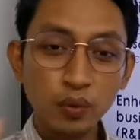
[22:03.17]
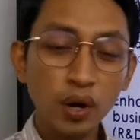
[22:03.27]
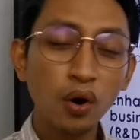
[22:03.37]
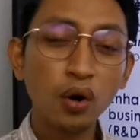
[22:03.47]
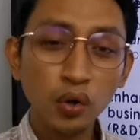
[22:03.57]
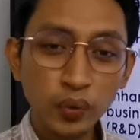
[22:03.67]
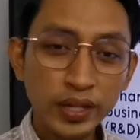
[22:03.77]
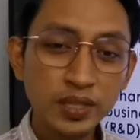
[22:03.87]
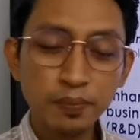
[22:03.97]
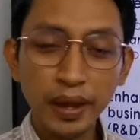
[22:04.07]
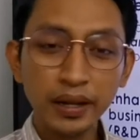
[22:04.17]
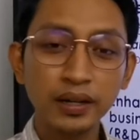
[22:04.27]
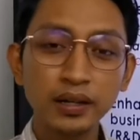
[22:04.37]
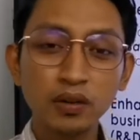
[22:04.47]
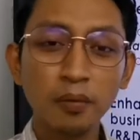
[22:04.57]
they will always
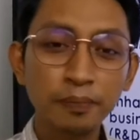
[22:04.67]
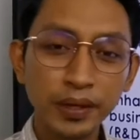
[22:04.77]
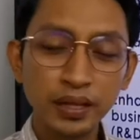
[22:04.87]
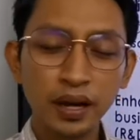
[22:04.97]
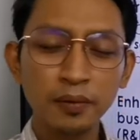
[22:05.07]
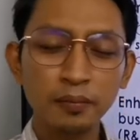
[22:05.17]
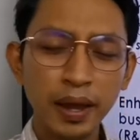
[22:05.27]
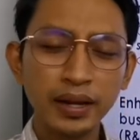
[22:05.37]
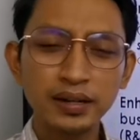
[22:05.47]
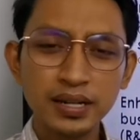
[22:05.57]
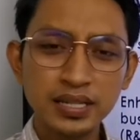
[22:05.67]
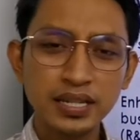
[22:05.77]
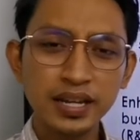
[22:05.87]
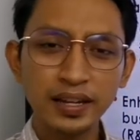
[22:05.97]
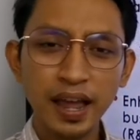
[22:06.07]
make a
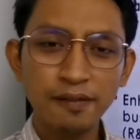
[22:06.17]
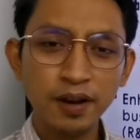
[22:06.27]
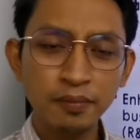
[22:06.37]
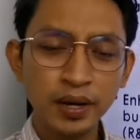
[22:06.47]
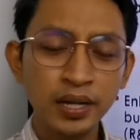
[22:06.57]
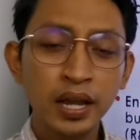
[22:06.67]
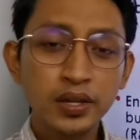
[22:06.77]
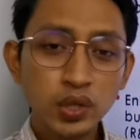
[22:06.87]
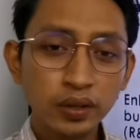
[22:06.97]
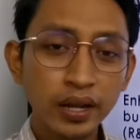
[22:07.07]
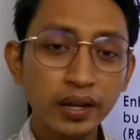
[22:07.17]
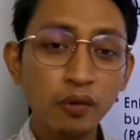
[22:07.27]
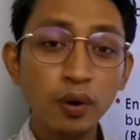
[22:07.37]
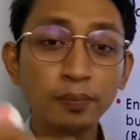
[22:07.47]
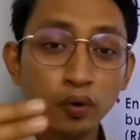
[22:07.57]
research and development so that they
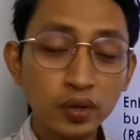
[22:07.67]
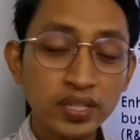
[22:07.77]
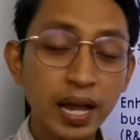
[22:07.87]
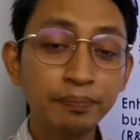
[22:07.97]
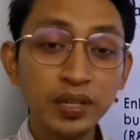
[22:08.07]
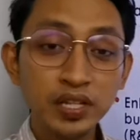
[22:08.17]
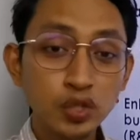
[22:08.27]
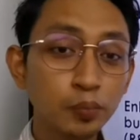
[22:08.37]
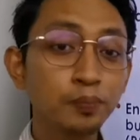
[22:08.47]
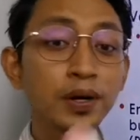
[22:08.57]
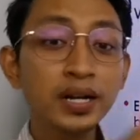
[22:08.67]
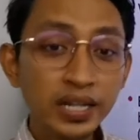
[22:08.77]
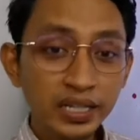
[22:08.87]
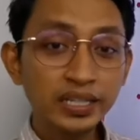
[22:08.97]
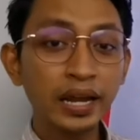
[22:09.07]
will produce something
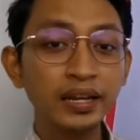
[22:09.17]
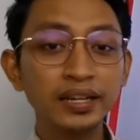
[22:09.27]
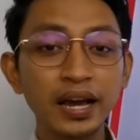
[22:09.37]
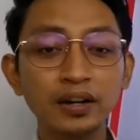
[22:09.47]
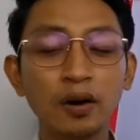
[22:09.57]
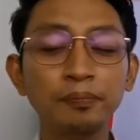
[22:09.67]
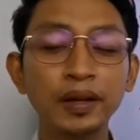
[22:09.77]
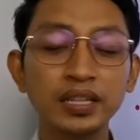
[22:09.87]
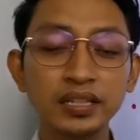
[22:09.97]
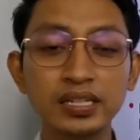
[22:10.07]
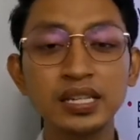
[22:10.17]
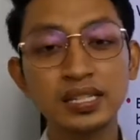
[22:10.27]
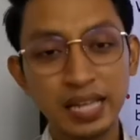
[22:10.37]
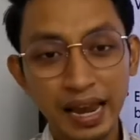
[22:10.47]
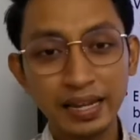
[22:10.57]
superior than their competitors
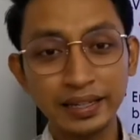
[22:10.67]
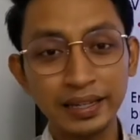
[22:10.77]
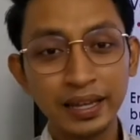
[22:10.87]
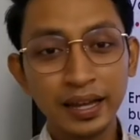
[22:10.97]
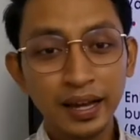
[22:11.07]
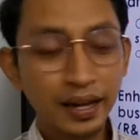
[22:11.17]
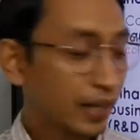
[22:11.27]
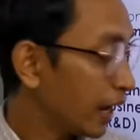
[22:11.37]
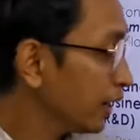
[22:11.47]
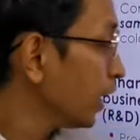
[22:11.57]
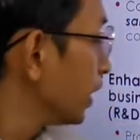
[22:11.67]
is selling. Okay,